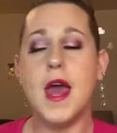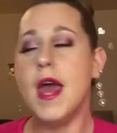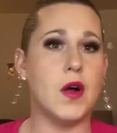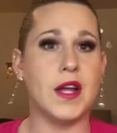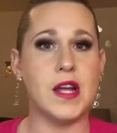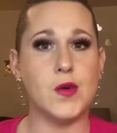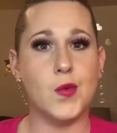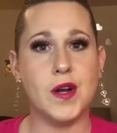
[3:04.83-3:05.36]

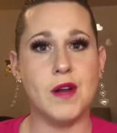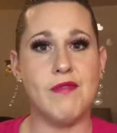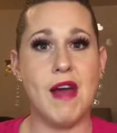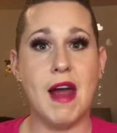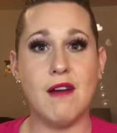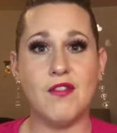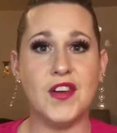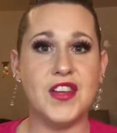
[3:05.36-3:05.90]
get rid of
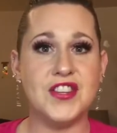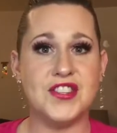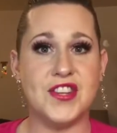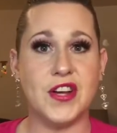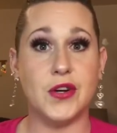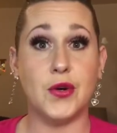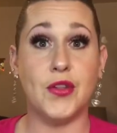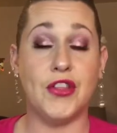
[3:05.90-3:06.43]
every
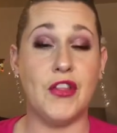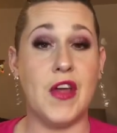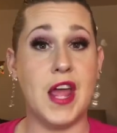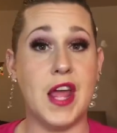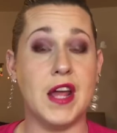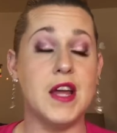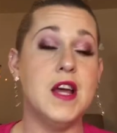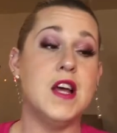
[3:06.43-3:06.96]
single
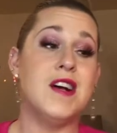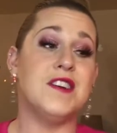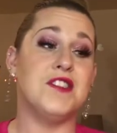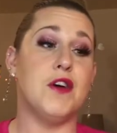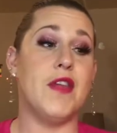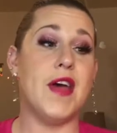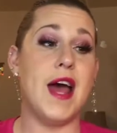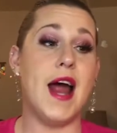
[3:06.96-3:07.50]
thing so
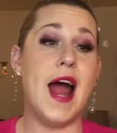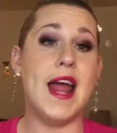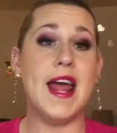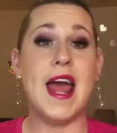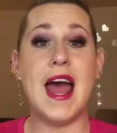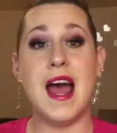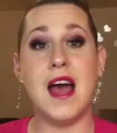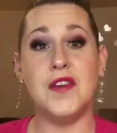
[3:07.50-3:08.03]
that I
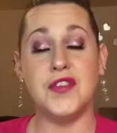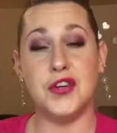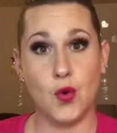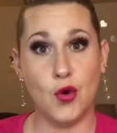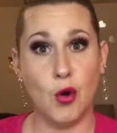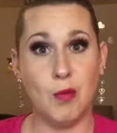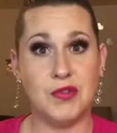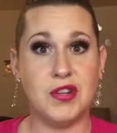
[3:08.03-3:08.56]
have
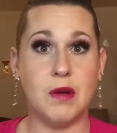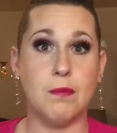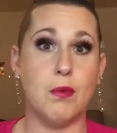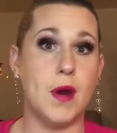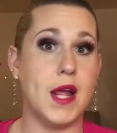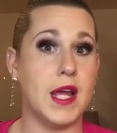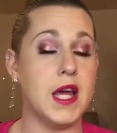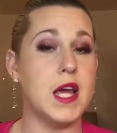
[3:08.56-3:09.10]
room to
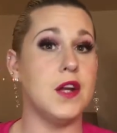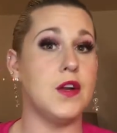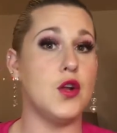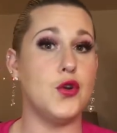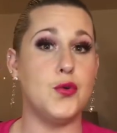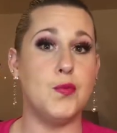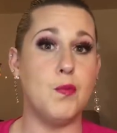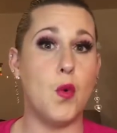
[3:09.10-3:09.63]
bring
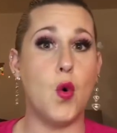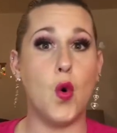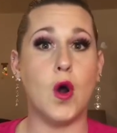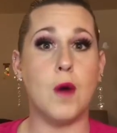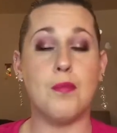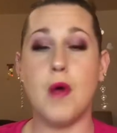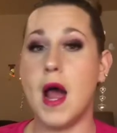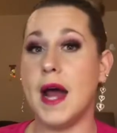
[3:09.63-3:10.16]
in more
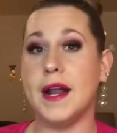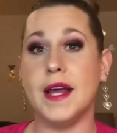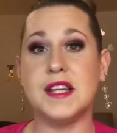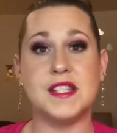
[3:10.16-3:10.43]
products.